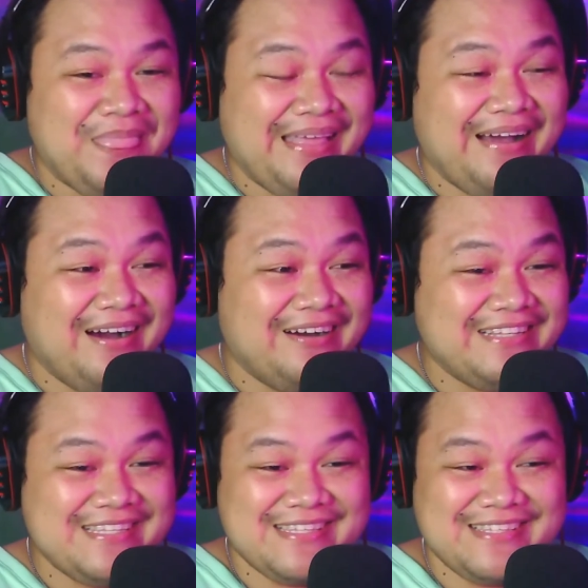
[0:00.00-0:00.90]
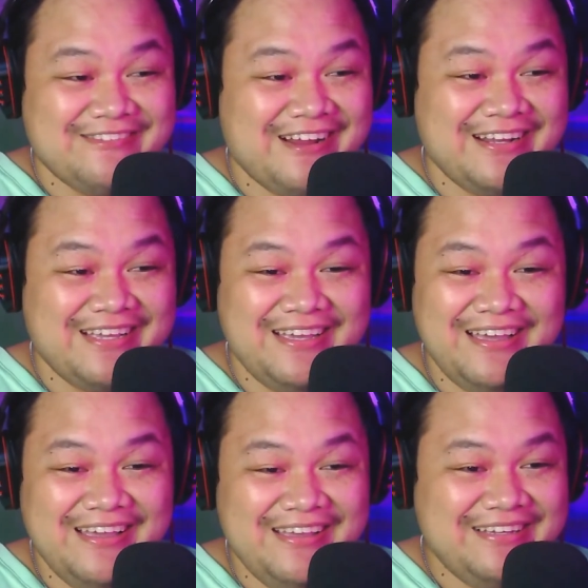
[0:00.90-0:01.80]
Oh, this is already
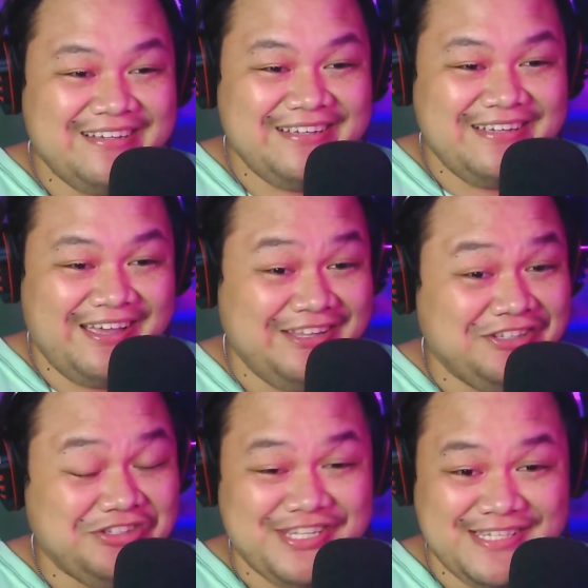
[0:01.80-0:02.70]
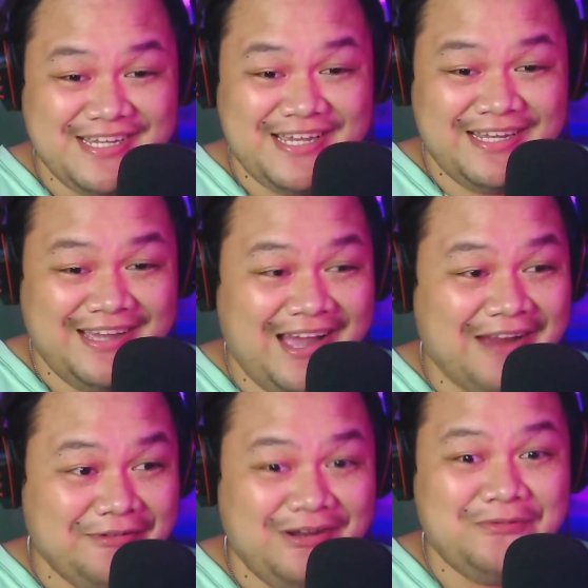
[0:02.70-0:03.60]
interesting. I
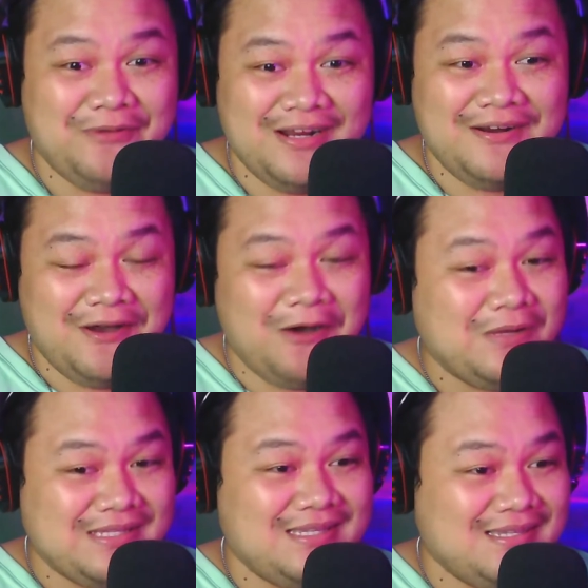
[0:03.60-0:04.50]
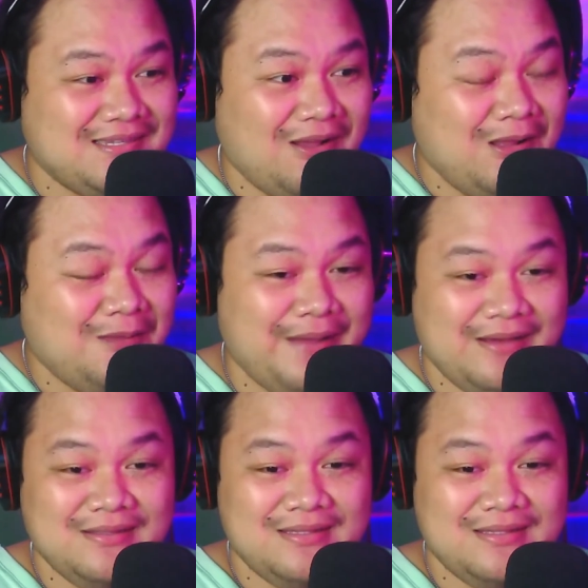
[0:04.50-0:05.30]
really want to know what this is all about.